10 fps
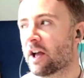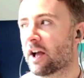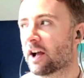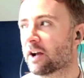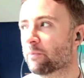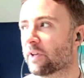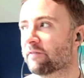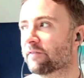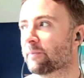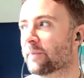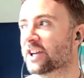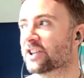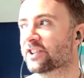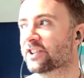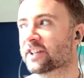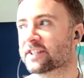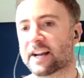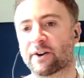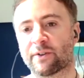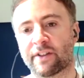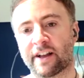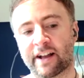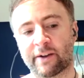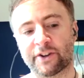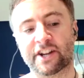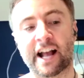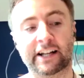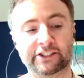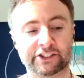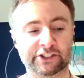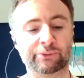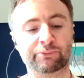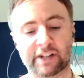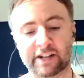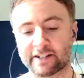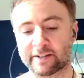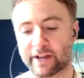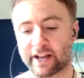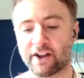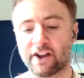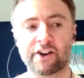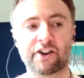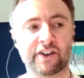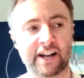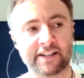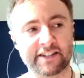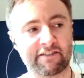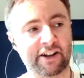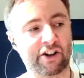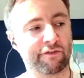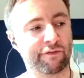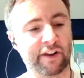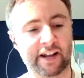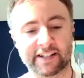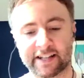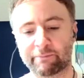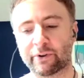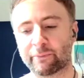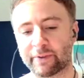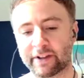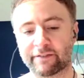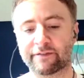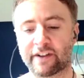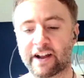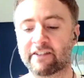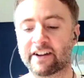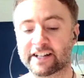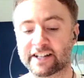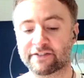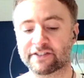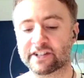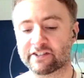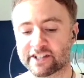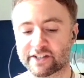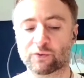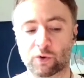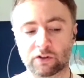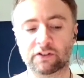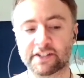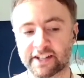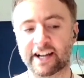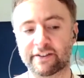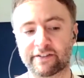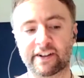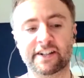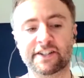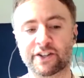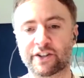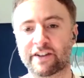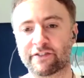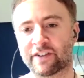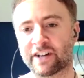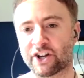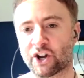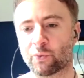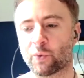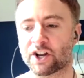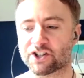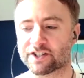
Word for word: um, information that's out there, which can sometimes be not necessarily conflicting, but be of varying different degrees of quality, I find. So you never really know which